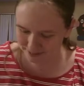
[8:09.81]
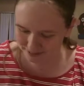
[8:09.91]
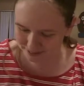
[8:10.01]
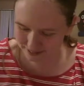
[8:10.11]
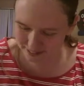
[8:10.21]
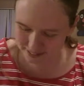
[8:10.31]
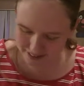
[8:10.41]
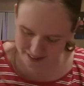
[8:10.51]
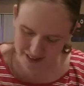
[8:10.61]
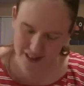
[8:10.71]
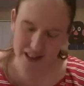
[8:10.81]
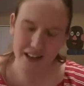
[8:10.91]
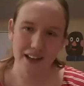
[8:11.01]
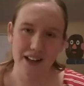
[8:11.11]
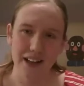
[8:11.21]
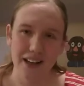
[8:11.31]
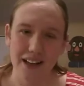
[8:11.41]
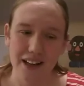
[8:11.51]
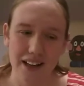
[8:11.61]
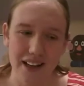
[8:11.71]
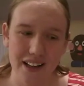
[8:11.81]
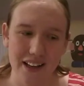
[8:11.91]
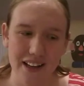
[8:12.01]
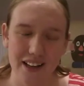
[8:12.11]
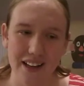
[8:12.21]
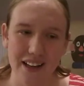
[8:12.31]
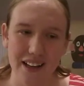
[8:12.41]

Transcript: (silence)